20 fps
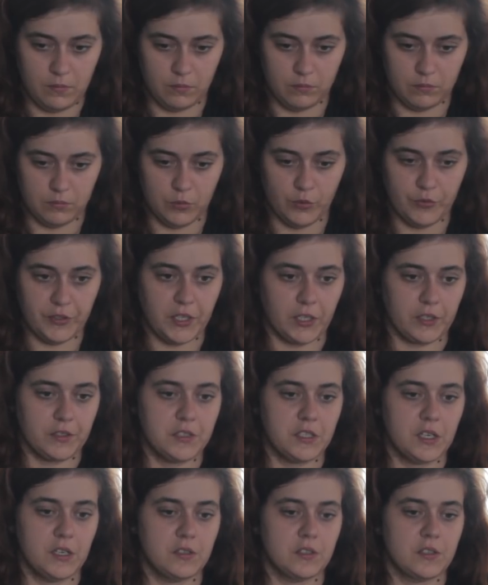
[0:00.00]
Movie that
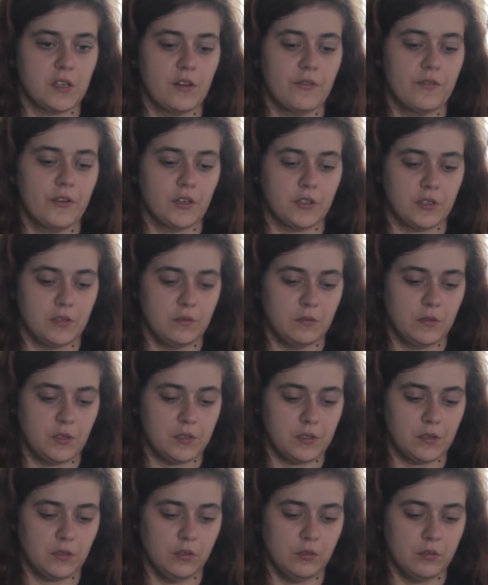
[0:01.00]
contains is not a function. It
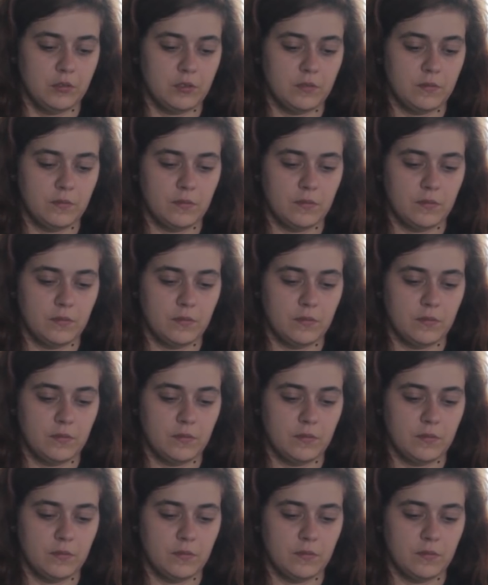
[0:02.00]
includes.